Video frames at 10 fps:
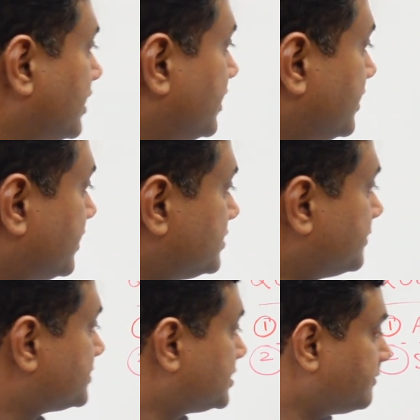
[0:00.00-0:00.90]
In case
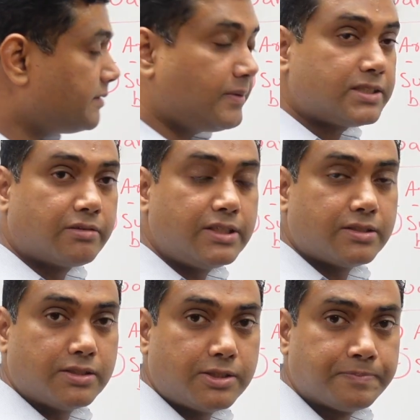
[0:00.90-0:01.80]
of survey-based
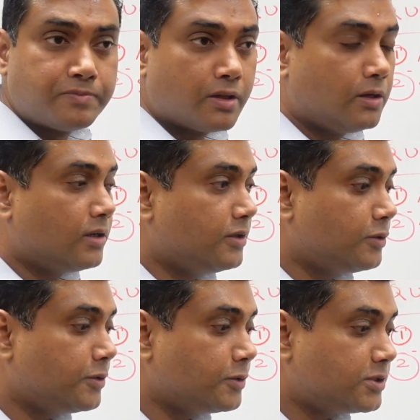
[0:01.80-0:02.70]
research,
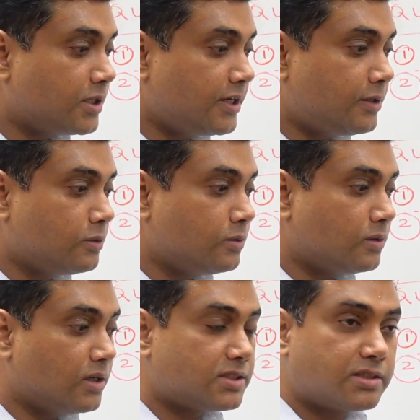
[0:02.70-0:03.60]
you usually
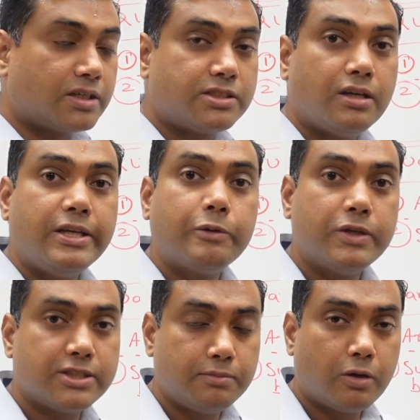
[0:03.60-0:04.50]
do structural
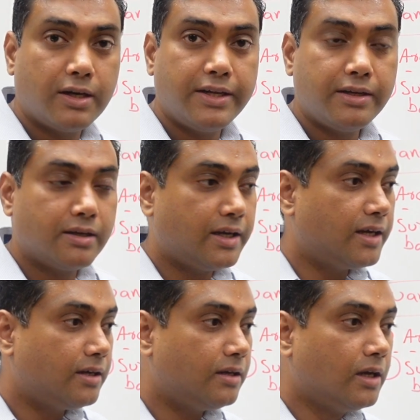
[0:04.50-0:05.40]
equation modeling
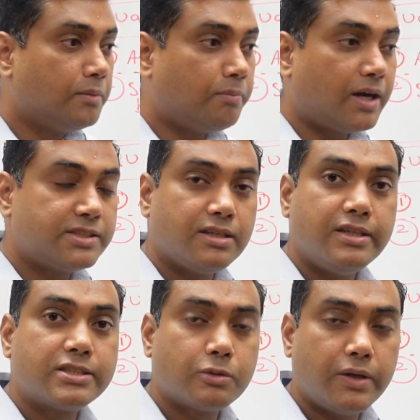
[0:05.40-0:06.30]
and partial
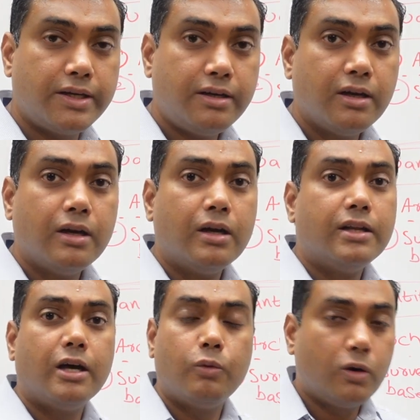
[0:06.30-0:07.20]
least square.
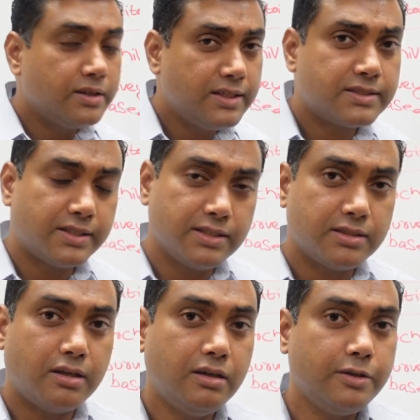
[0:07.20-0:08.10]
Now, what these things
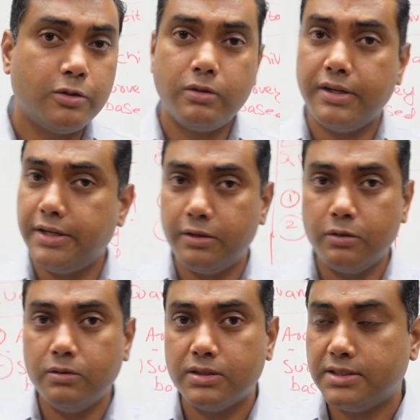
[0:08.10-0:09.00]
are, you don't need to
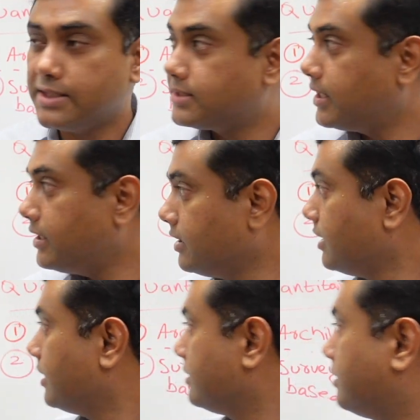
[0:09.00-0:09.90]
know, just that
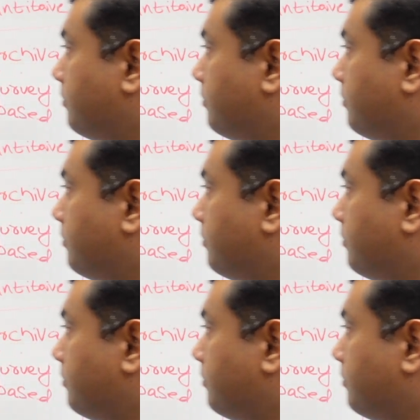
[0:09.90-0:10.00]
the